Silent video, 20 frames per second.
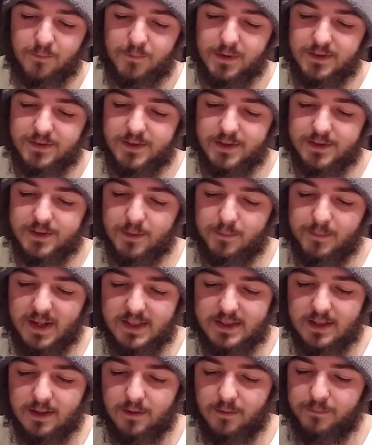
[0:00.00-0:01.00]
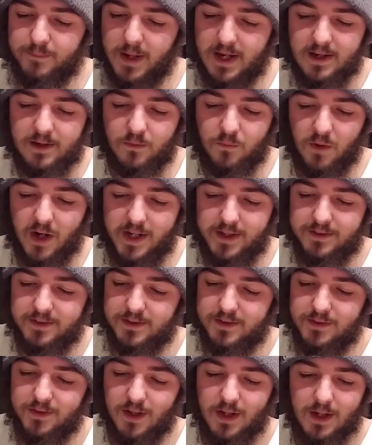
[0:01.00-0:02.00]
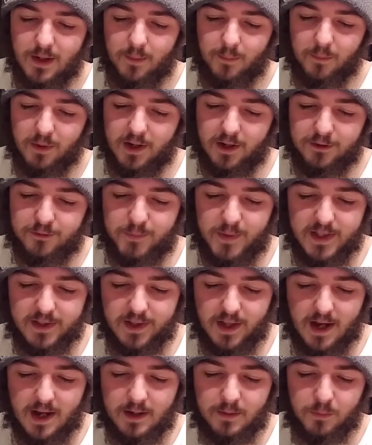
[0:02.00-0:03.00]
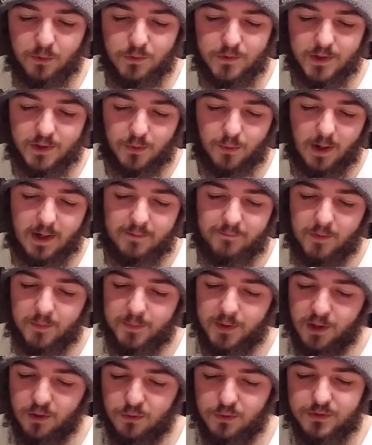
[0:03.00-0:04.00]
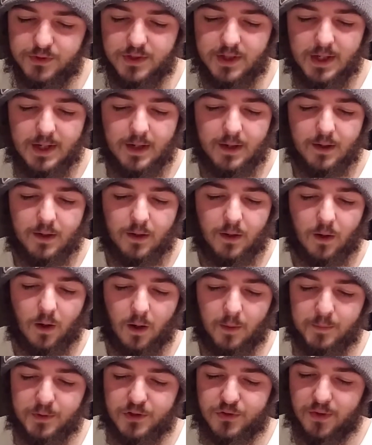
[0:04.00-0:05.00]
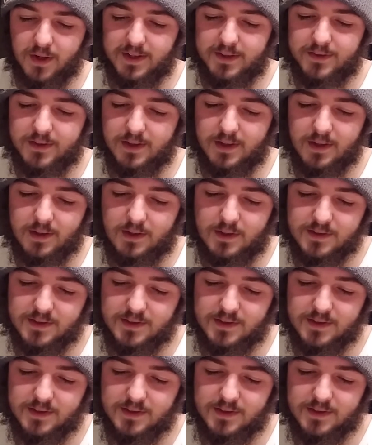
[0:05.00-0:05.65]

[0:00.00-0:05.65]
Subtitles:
is just a method of paying wages, but has been liable to grave abuse. Arbitration and